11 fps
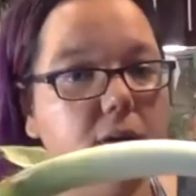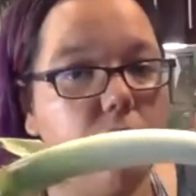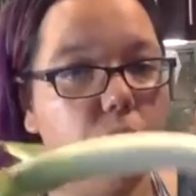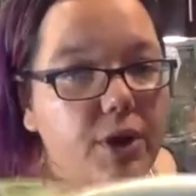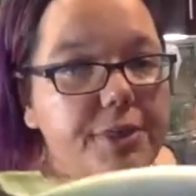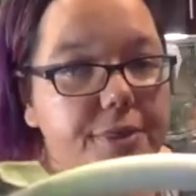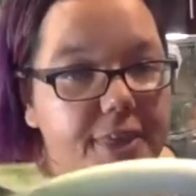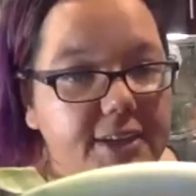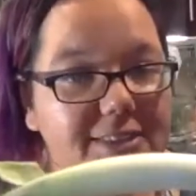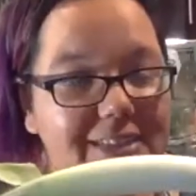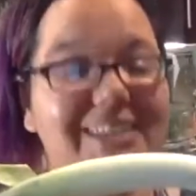with
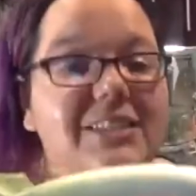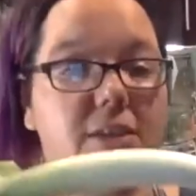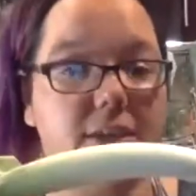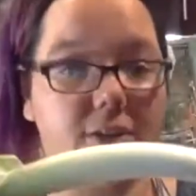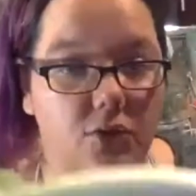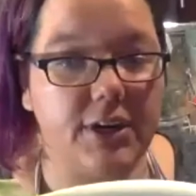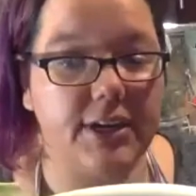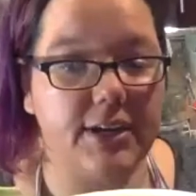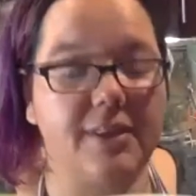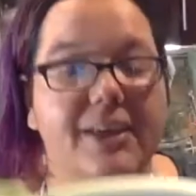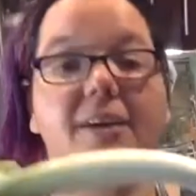this as the
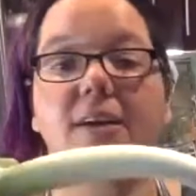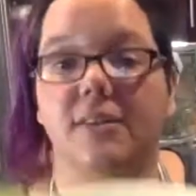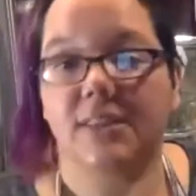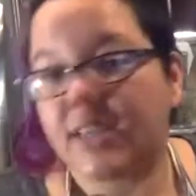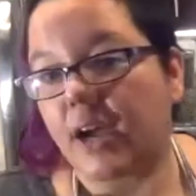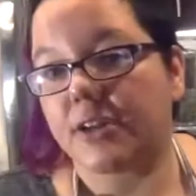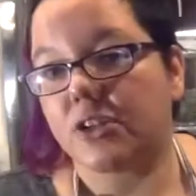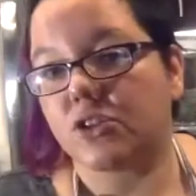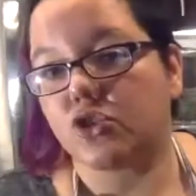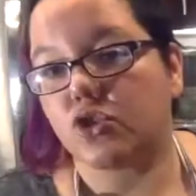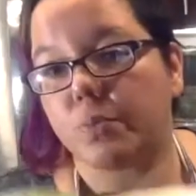ingredient, like a leek
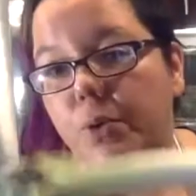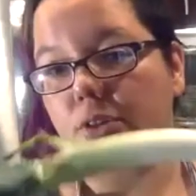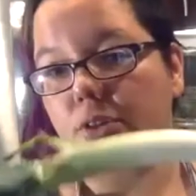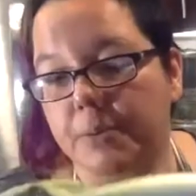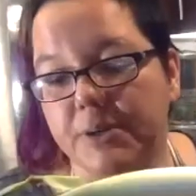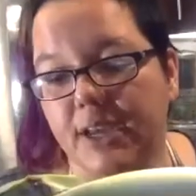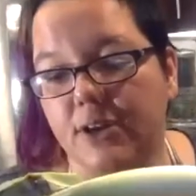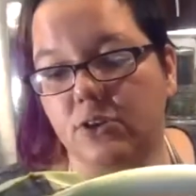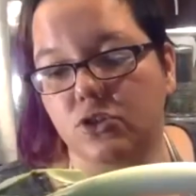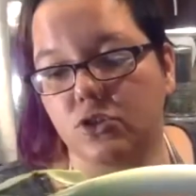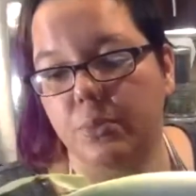onion soup or leek
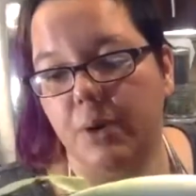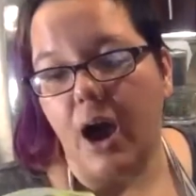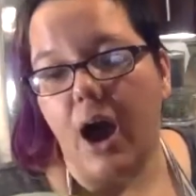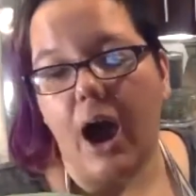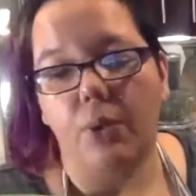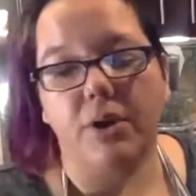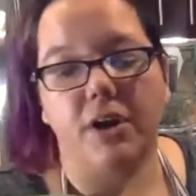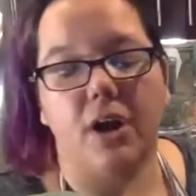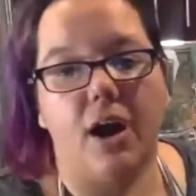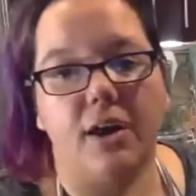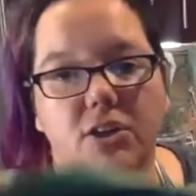potato soup, I would
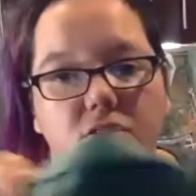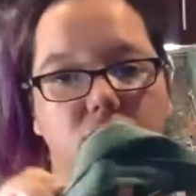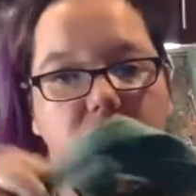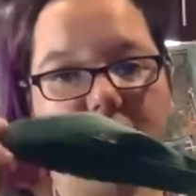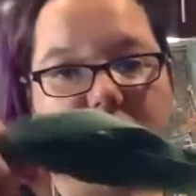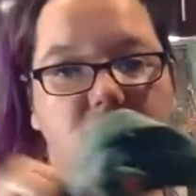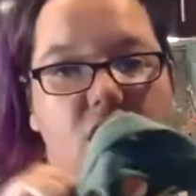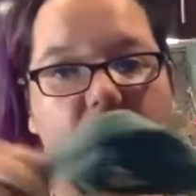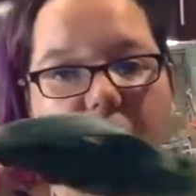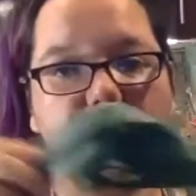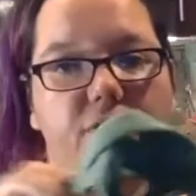not use these
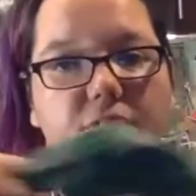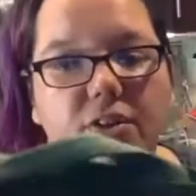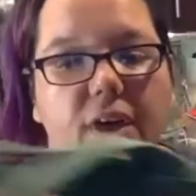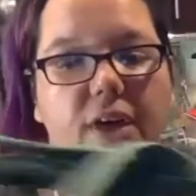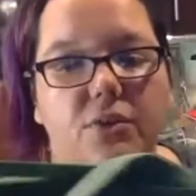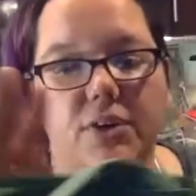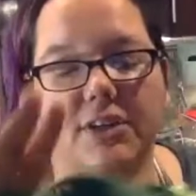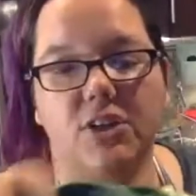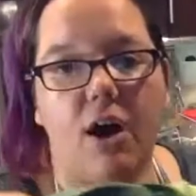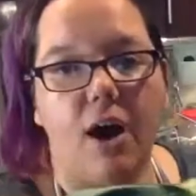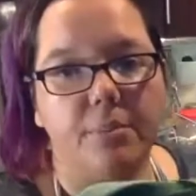tough leathery
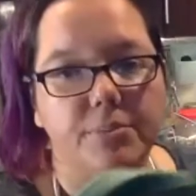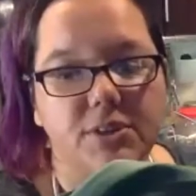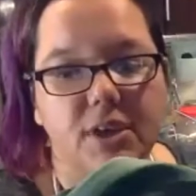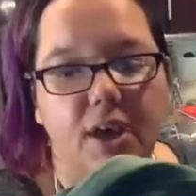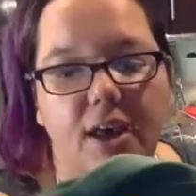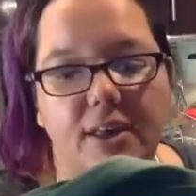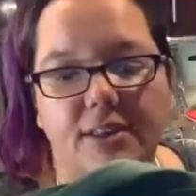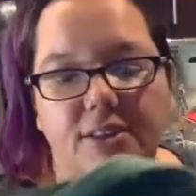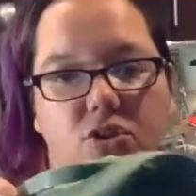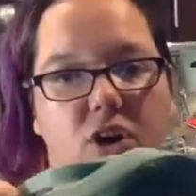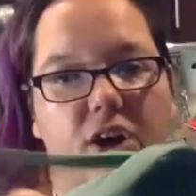tops.
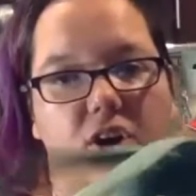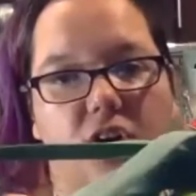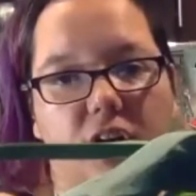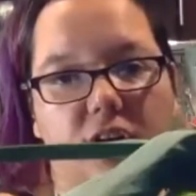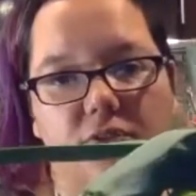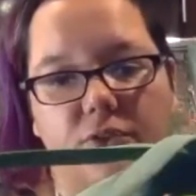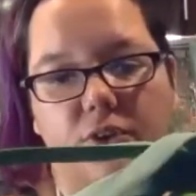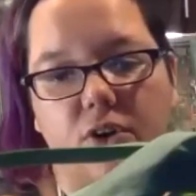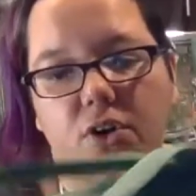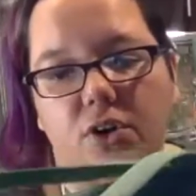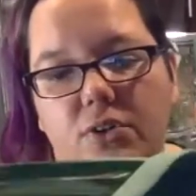These are not good
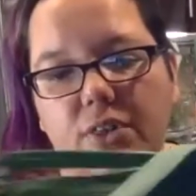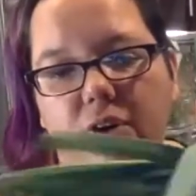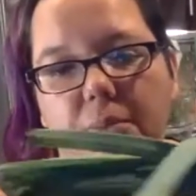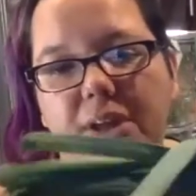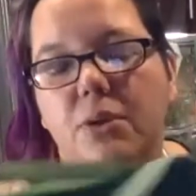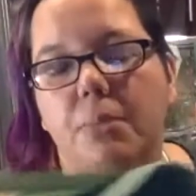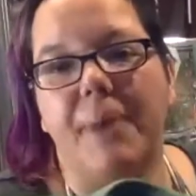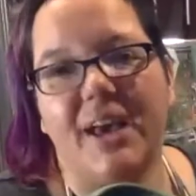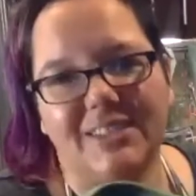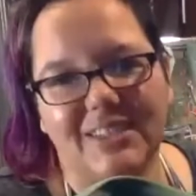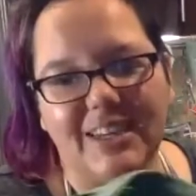for, they don't make the
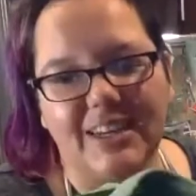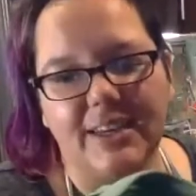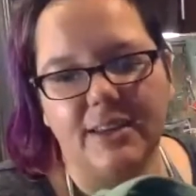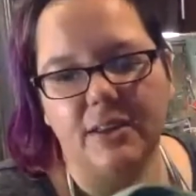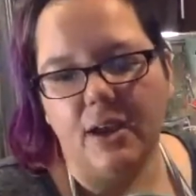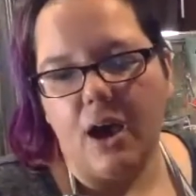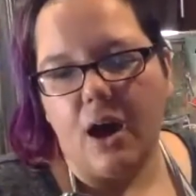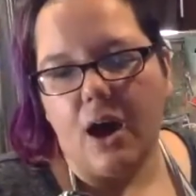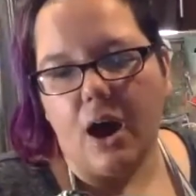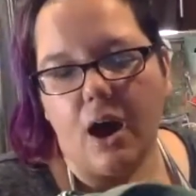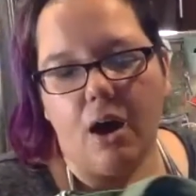best eating,
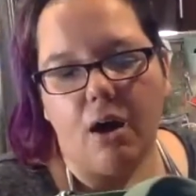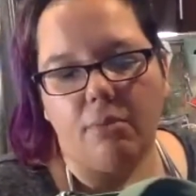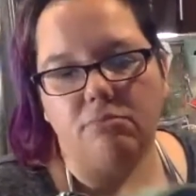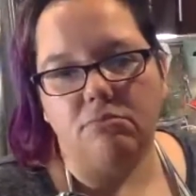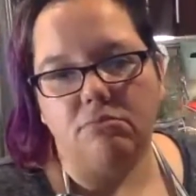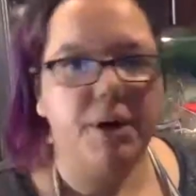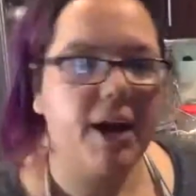um, but